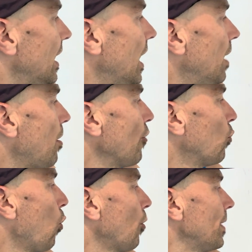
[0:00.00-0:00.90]
on the
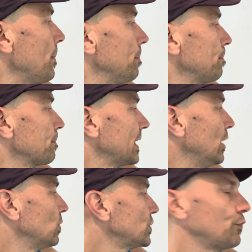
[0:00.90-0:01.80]
warm-up, it
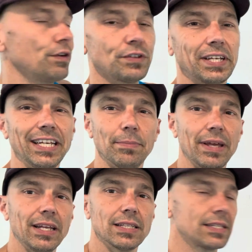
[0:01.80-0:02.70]
was 15
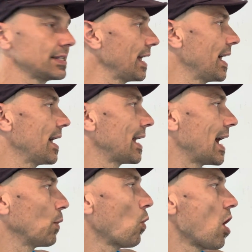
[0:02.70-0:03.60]
minutes, and
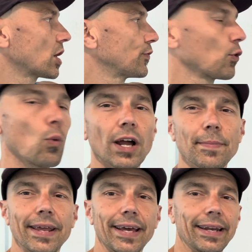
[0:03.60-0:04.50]
I walked for 1
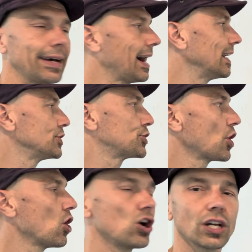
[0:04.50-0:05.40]
minute, I
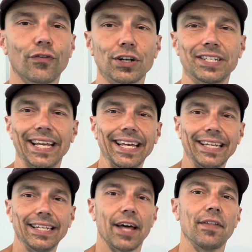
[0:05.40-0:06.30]
jogged for
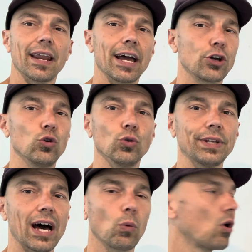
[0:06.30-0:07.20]
10, and then I cooled
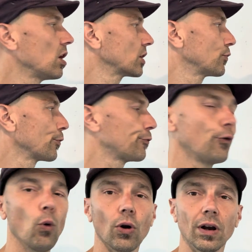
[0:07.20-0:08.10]
down walked for
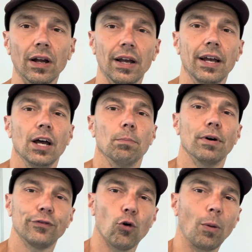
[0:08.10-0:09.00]
4
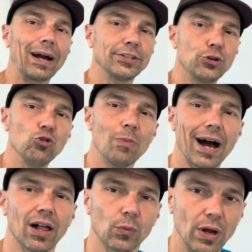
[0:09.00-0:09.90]
before my
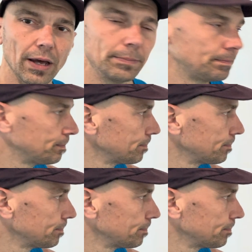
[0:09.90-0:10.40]
2-mile run.